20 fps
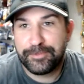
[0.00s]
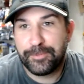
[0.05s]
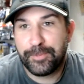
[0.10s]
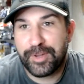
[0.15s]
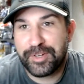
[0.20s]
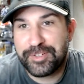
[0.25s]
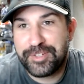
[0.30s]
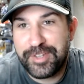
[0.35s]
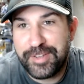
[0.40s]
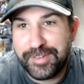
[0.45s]

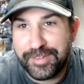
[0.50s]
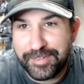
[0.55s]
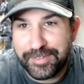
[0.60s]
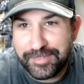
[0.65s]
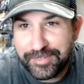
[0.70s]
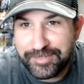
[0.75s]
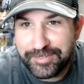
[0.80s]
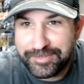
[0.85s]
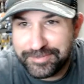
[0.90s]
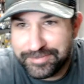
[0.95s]
Wachita.
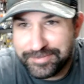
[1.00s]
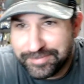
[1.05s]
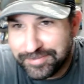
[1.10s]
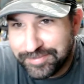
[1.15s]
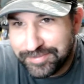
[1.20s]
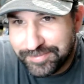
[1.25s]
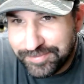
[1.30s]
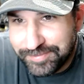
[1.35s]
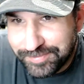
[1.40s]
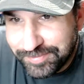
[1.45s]

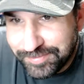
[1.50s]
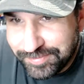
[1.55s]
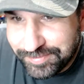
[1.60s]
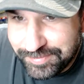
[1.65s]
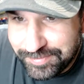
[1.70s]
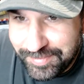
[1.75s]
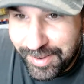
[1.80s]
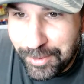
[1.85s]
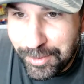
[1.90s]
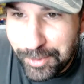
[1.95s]

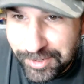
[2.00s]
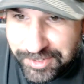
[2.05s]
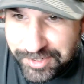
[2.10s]
Oh,